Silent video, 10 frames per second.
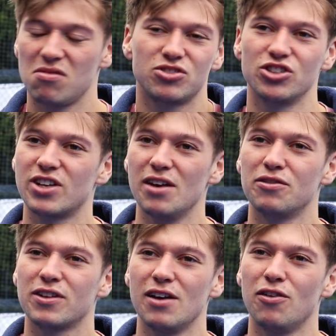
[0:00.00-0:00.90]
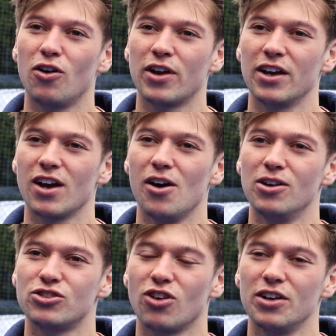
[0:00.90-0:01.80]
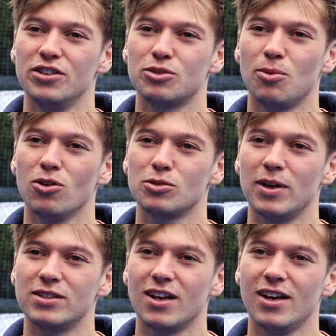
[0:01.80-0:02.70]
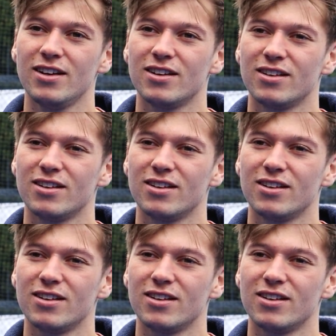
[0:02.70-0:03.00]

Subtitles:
just give hockey a go and try new sports basically.